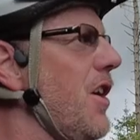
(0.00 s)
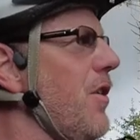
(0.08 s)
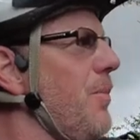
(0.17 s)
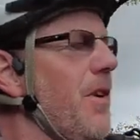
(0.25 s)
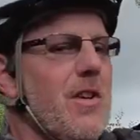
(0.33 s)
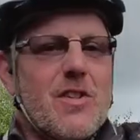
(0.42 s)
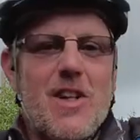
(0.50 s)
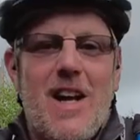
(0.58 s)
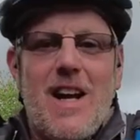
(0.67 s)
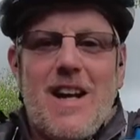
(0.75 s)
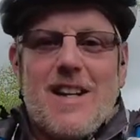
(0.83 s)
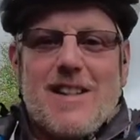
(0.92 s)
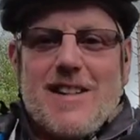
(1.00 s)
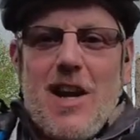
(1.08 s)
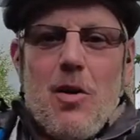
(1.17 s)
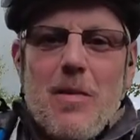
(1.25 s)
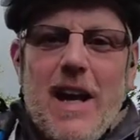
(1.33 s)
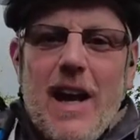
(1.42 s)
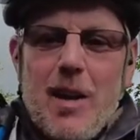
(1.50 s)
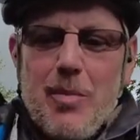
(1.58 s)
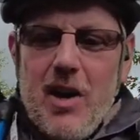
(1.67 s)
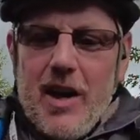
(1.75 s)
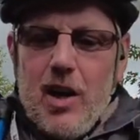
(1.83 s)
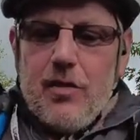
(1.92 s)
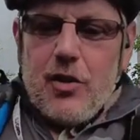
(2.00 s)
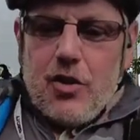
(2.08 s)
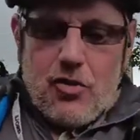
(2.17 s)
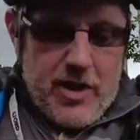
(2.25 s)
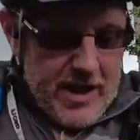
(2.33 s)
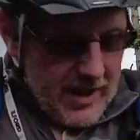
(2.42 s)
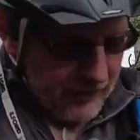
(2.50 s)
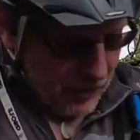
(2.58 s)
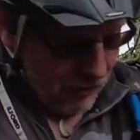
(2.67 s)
gentleman that's just helped me get the bike over the tree. I've